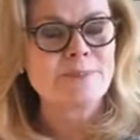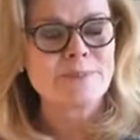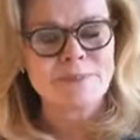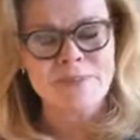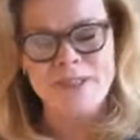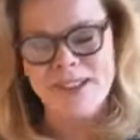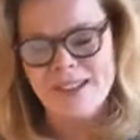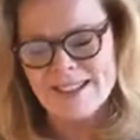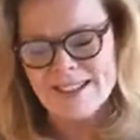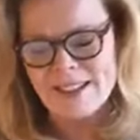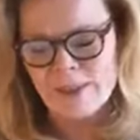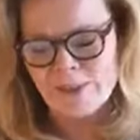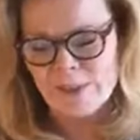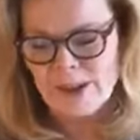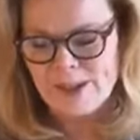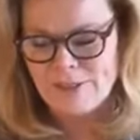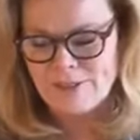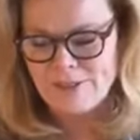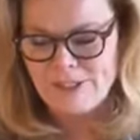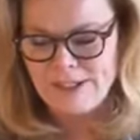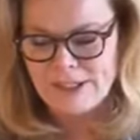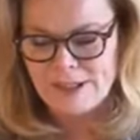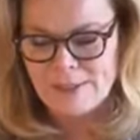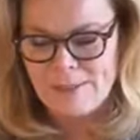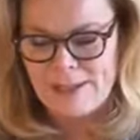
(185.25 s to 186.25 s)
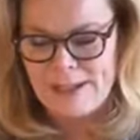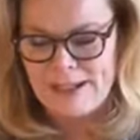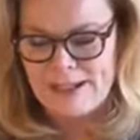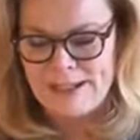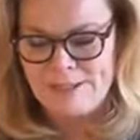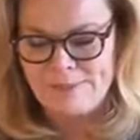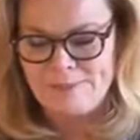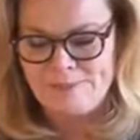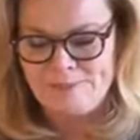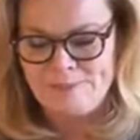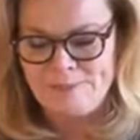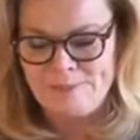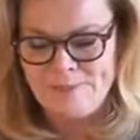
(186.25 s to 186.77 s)
That's how I feel about it.
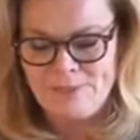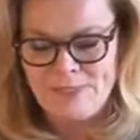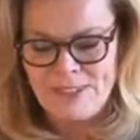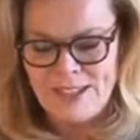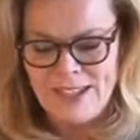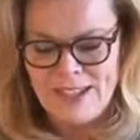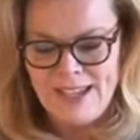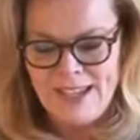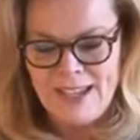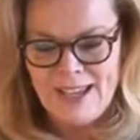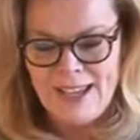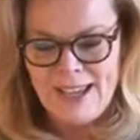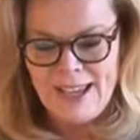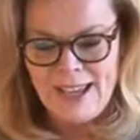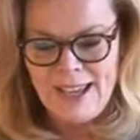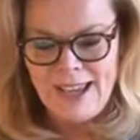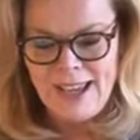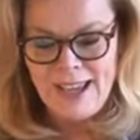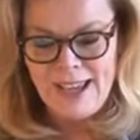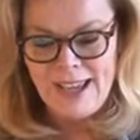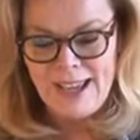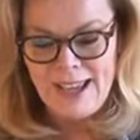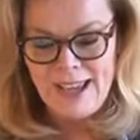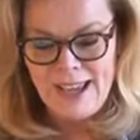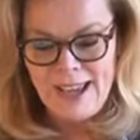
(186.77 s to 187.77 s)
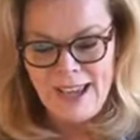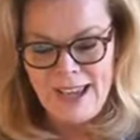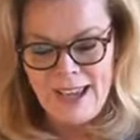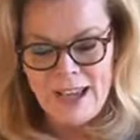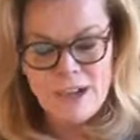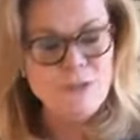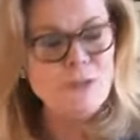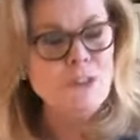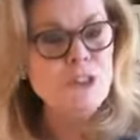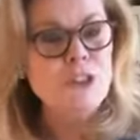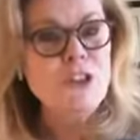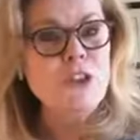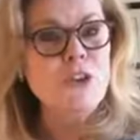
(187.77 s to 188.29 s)
And
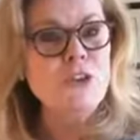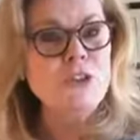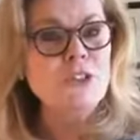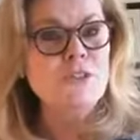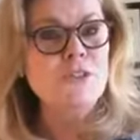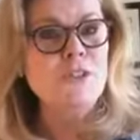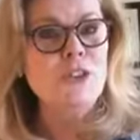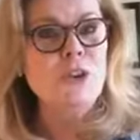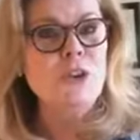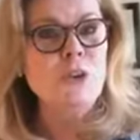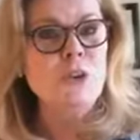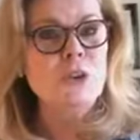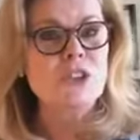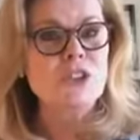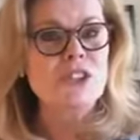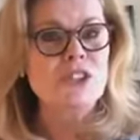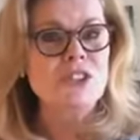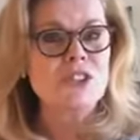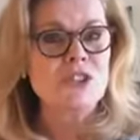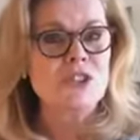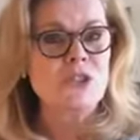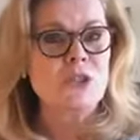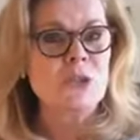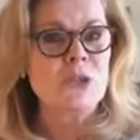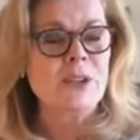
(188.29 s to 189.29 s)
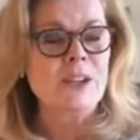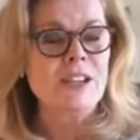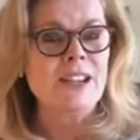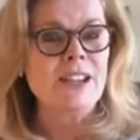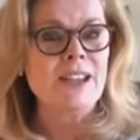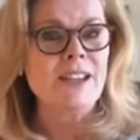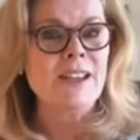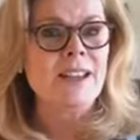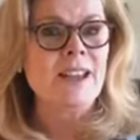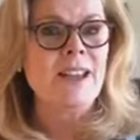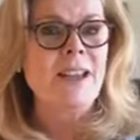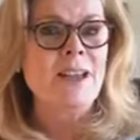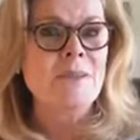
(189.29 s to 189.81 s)
for those of you who are just
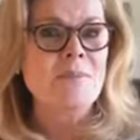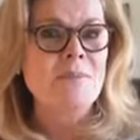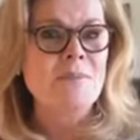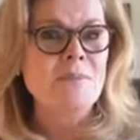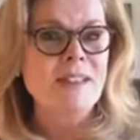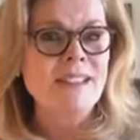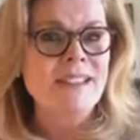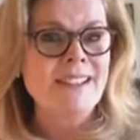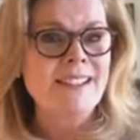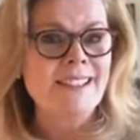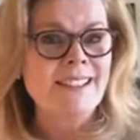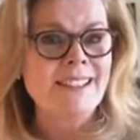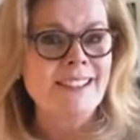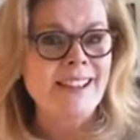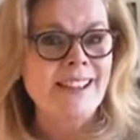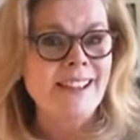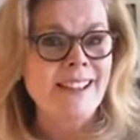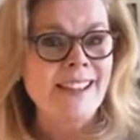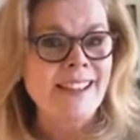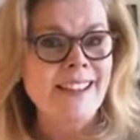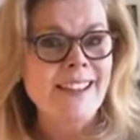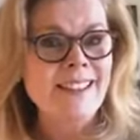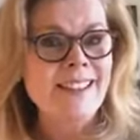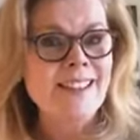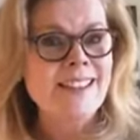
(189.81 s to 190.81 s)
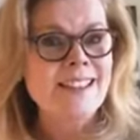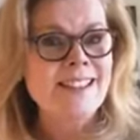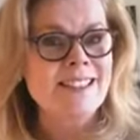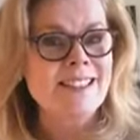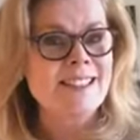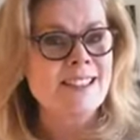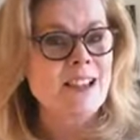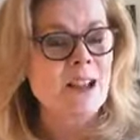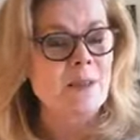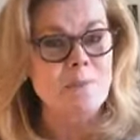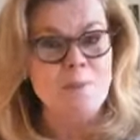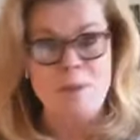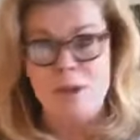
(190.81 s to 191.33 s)
joining me today,
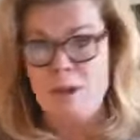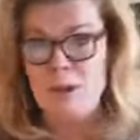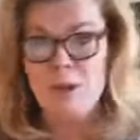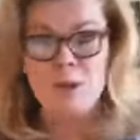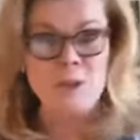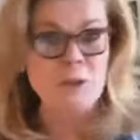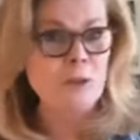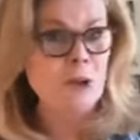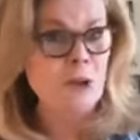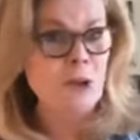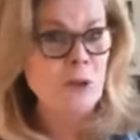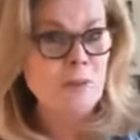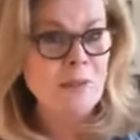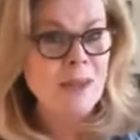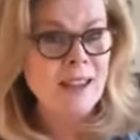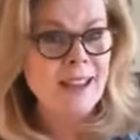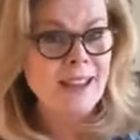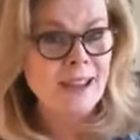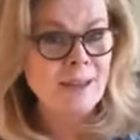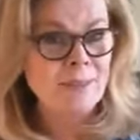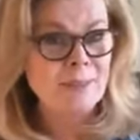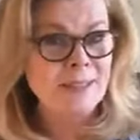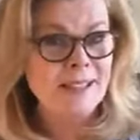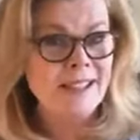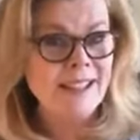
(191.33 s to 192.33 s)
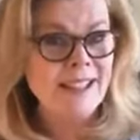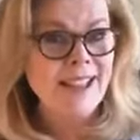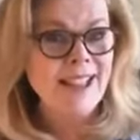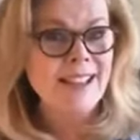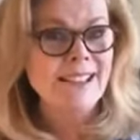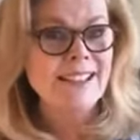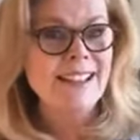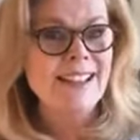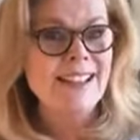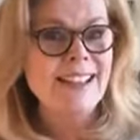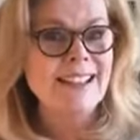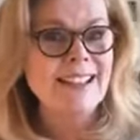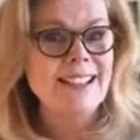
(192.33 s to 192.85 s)
this um, you know me, I'm
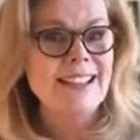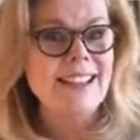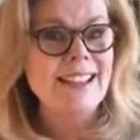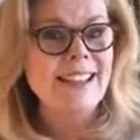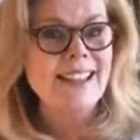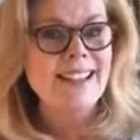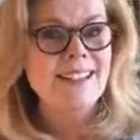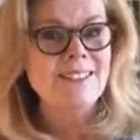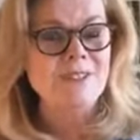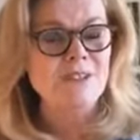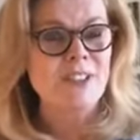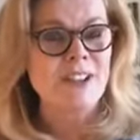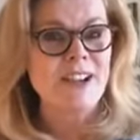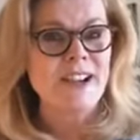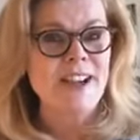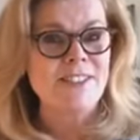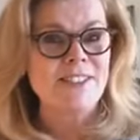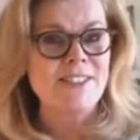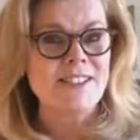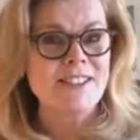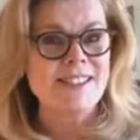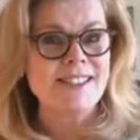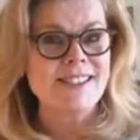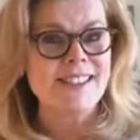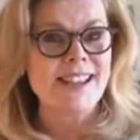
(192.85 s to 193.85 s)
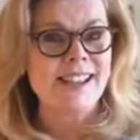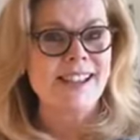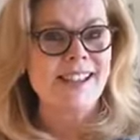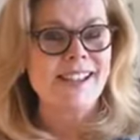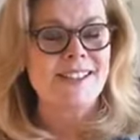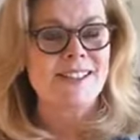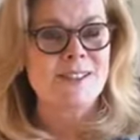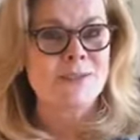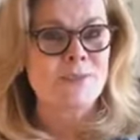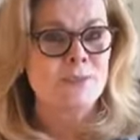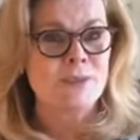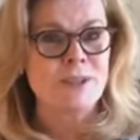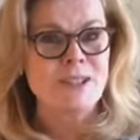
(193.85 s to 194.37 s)
Leanne Ely. For heaven's
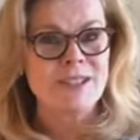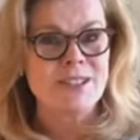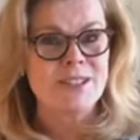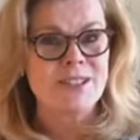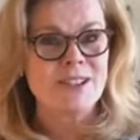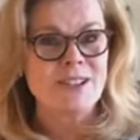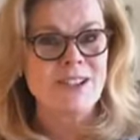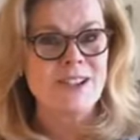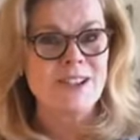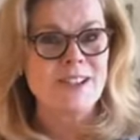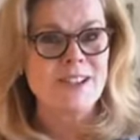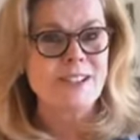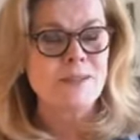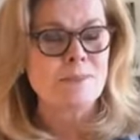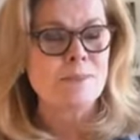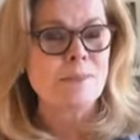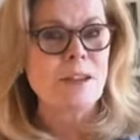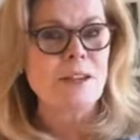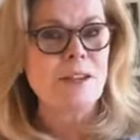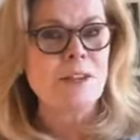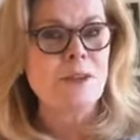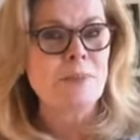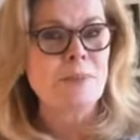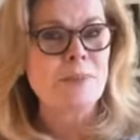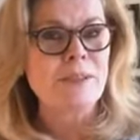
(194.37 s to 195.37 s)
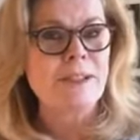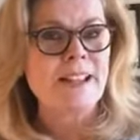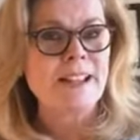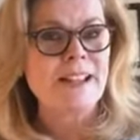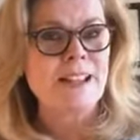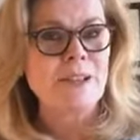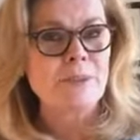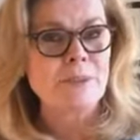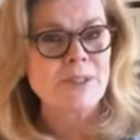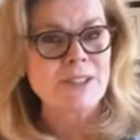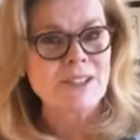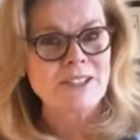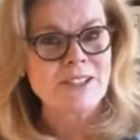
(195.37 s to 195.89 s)
sakes, we started menu
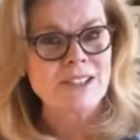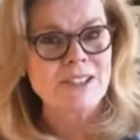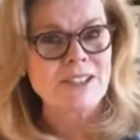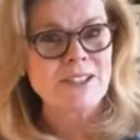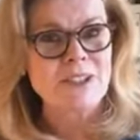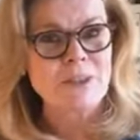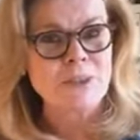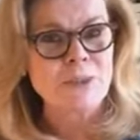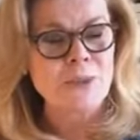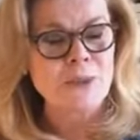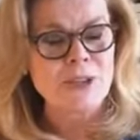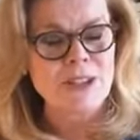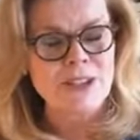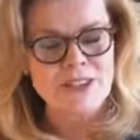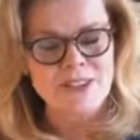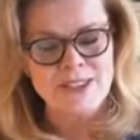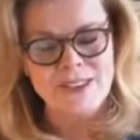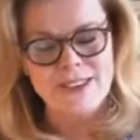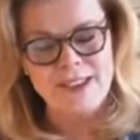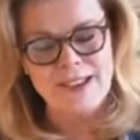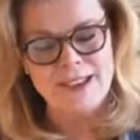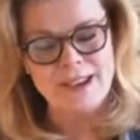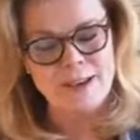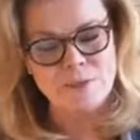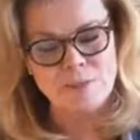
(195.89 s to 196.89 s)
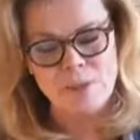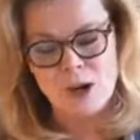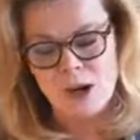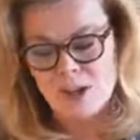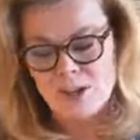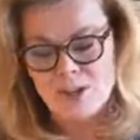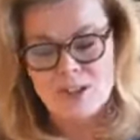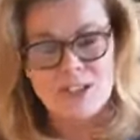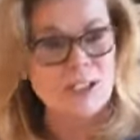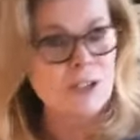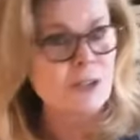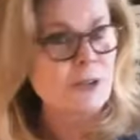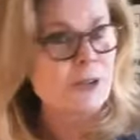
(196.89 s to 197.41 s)
planning with dinner with um, our
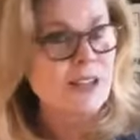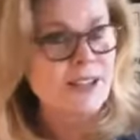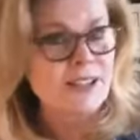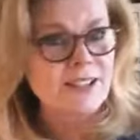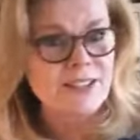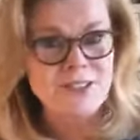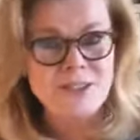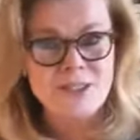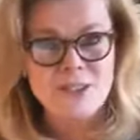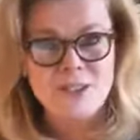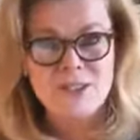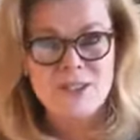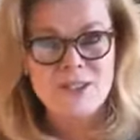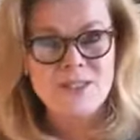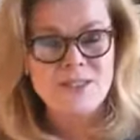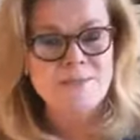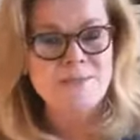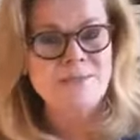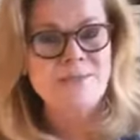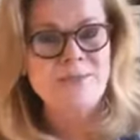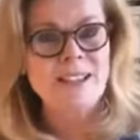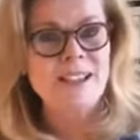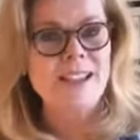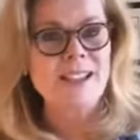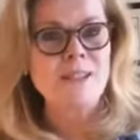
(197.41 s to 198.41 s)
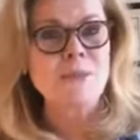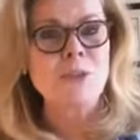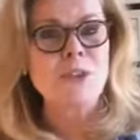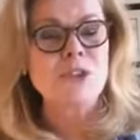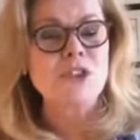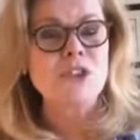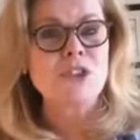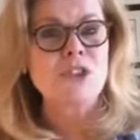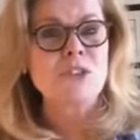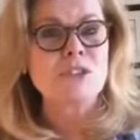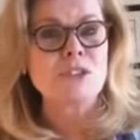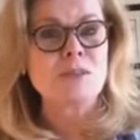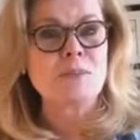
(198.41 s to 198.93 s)
dinner answers thing, which
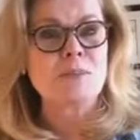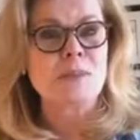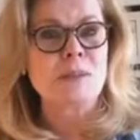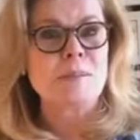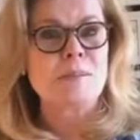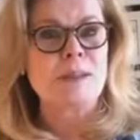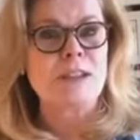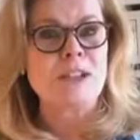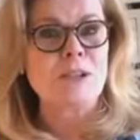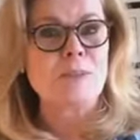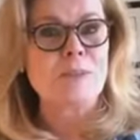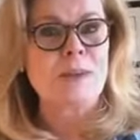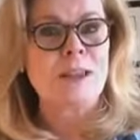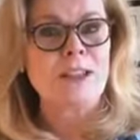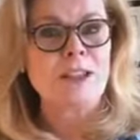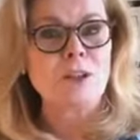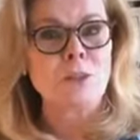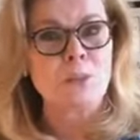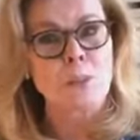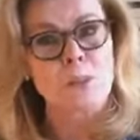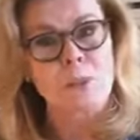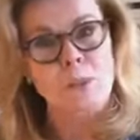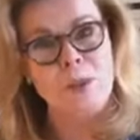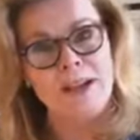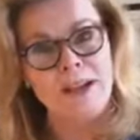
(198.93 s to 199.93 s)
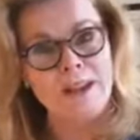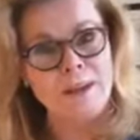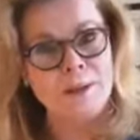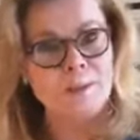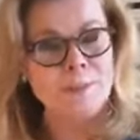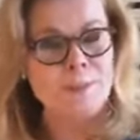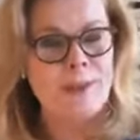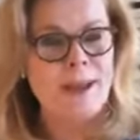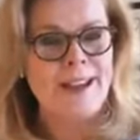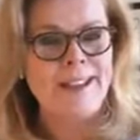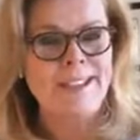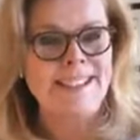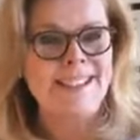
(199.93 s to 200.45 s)
used to be menu mailer way
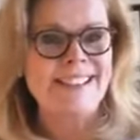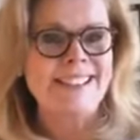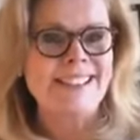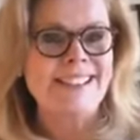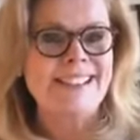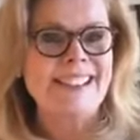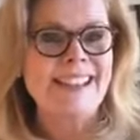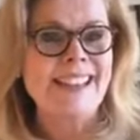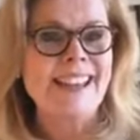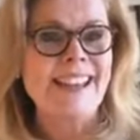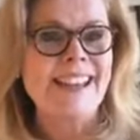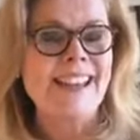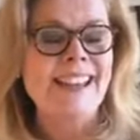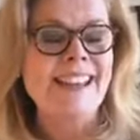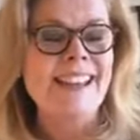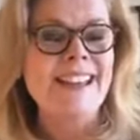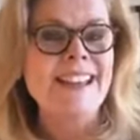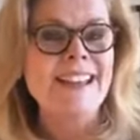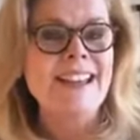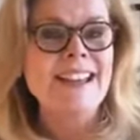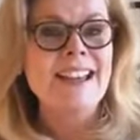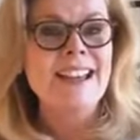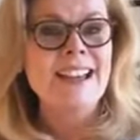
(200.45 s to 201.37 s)
back in the day.